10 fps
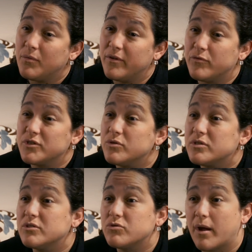We've
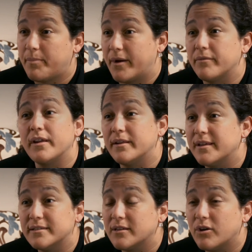reduced the dropout rate.
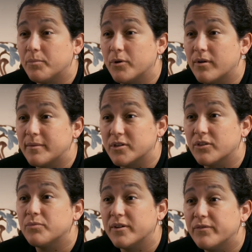Kids in our programs are
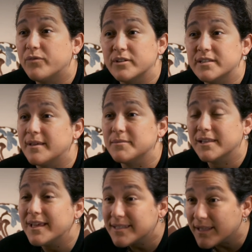three to four times
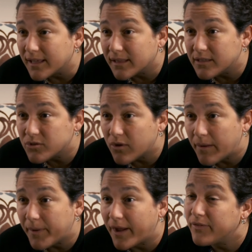less likely to
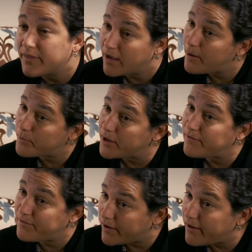drop out. They operate
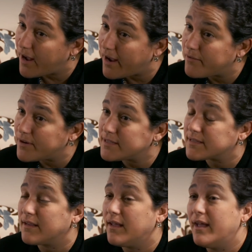in very high
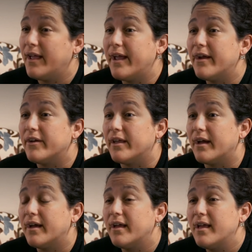risk
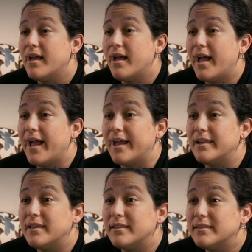area.
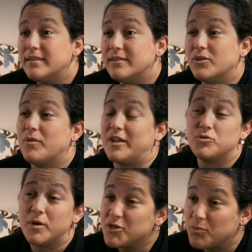And the
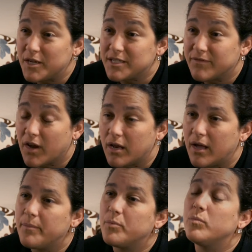graduation rates have gone
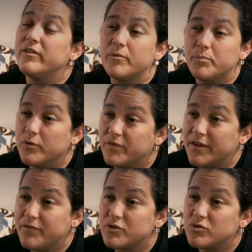up. We've improved
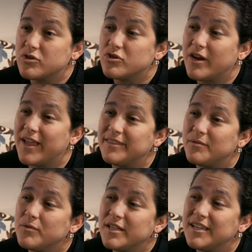the infrastructure. And
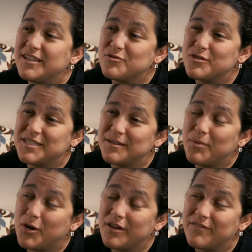the really interesting
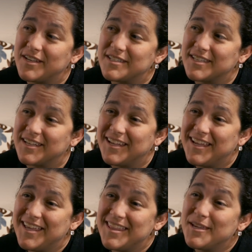part of it is that
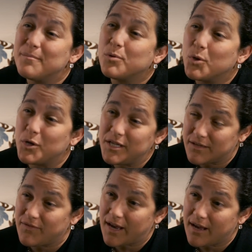the employees
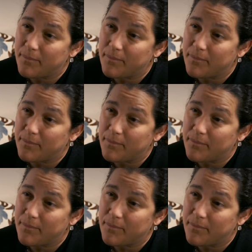of that